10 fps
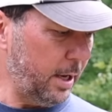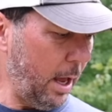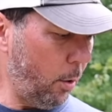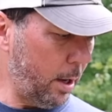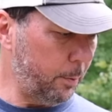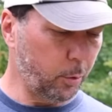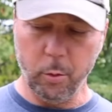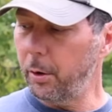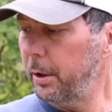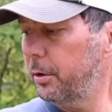now I'm
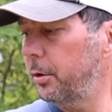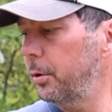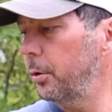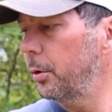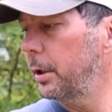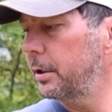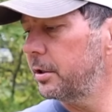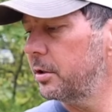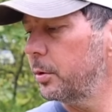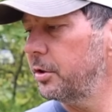going to
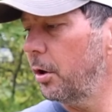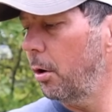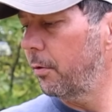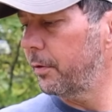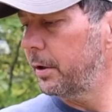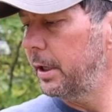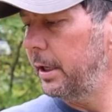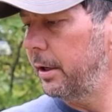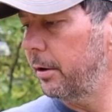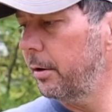switch over
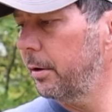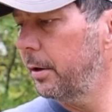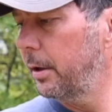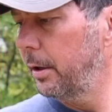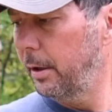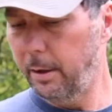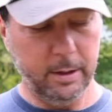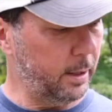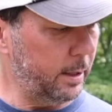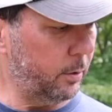here
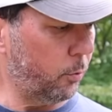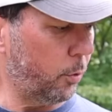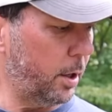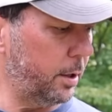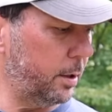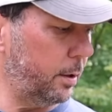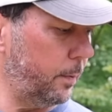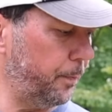and run